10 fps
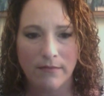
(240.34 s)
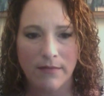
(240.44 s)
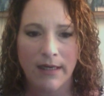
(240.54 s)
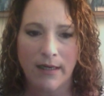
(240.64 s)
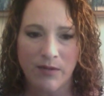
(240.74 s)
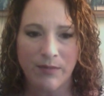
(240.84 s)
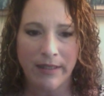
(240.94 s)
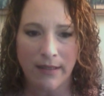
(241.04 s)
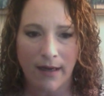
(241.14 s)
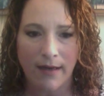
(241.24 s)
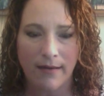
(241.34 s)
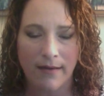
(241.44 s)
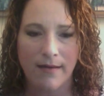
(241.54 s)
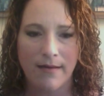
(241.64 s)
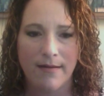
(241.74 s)
It helps me a lot.
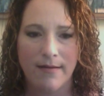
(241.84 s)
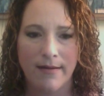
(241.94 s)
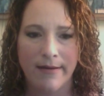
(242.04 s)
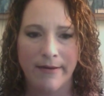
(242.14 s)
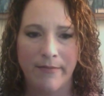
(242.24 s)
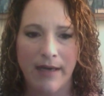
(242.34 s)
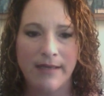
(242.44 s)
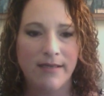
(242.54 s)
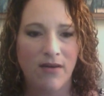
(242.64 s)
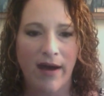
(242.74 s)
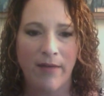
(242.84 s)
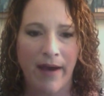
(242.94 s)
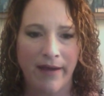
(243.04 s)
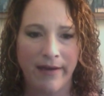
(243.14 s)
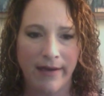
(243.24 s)
I still had
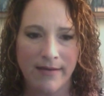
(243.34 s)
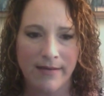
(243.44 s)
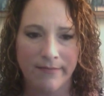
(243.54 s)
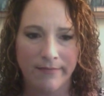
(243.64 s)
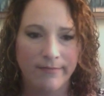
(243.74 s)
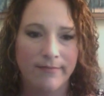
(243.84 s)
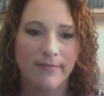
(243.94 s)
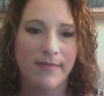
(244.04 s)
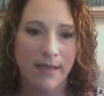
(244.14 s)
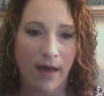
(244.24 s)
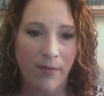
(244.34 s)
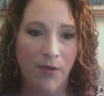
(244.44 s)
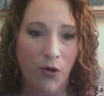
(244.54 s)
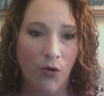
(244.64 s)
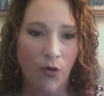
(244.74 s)
bad days. It's not a
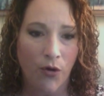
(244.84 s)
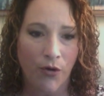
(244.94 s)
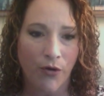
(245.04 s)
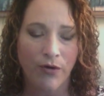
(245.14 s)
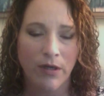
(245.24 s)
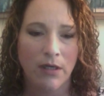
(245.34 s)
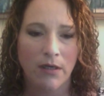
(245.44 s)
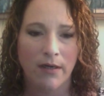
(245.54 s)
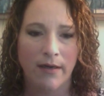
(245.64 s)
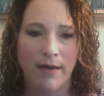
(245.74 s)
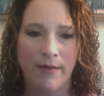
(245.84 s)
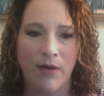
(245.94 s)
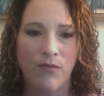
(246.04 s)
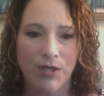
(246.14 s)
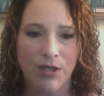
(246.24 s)
miracle cure. I
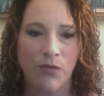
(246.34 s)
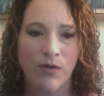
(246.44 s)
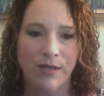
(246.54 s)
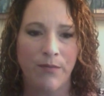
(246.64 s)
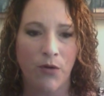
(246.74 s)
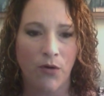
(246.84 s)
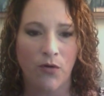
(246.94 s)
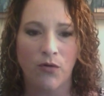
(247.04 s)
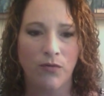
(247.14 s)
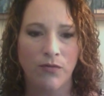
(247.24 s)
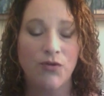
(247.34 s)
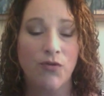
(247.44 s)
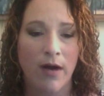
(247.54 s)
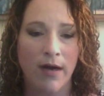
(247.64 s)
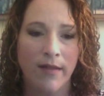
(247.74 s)
wish there was a miracle
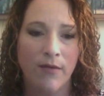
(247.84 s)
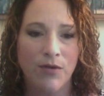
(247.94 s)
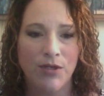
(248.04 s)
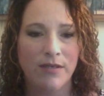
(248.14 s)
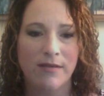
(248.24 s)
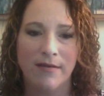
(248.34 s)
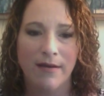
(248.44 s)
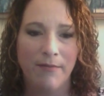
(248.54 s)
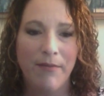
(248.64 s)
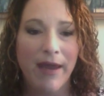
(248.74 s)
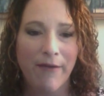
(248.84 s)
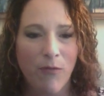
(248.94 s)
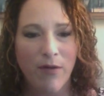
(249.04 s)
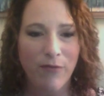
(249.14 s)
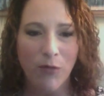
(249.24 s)
drug that would just make
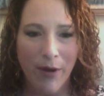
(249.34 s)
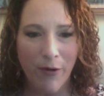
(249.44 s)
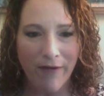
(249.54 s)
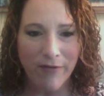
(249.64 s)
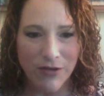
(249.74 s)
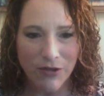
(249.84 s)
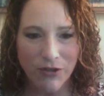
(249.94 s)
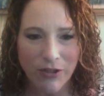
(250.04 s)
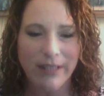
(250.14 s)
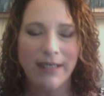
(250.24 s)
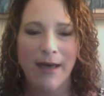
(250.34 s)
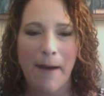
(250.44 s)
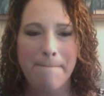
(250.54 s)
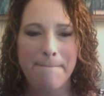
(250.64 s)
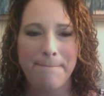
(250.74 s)
everyone feel better after surgery,
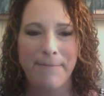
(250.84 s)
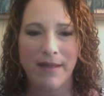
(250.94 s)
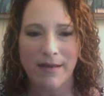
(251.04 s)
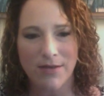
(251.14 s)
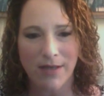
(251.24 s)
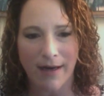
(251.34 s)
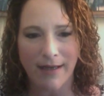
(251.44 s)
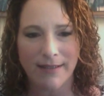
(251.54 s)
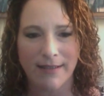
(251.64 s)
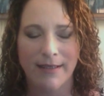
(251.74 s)
but there's not.